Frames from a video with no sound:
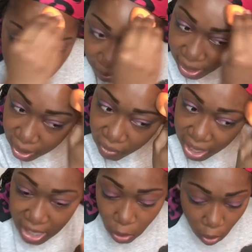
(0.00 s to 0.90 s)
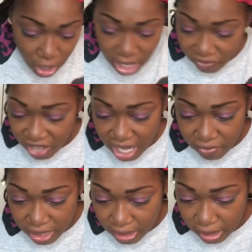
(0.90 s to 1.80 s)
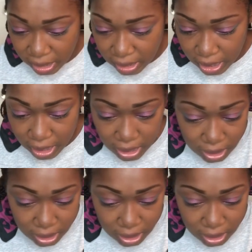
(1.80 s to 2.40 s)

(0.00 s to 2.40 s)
I'm like, all right, all your favorites done did it,